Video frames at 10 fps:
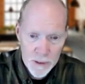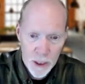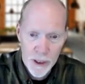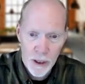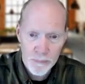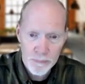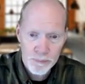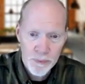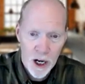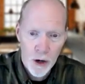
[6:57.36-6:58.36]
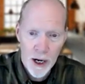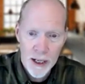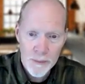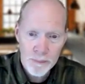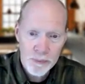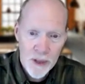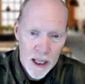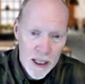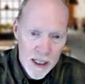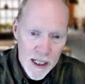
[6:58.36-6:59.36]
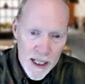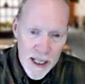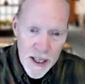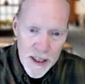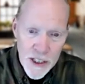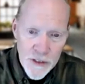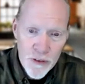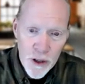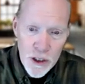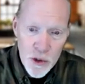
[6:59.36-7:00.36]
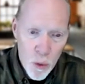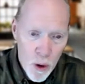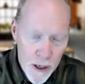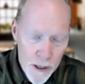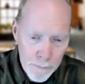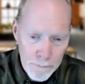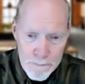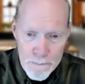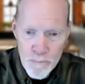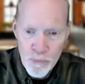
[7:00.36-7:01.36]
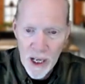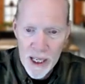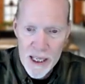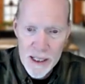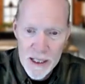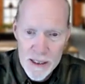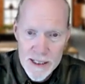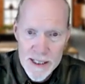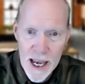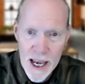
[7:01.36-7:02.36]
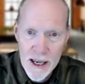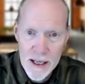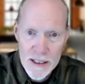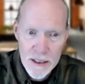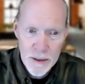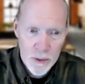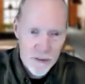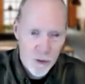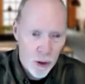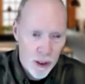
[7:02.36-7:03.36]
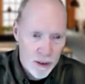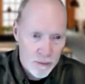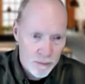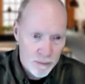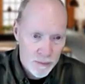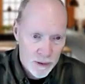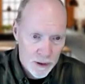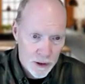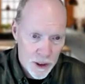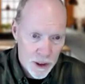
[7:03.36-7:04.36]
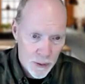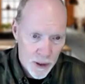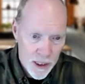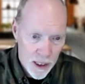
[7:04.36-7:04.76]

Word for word: There we go. All right. This first one, it says, wait for it. Let's just see what it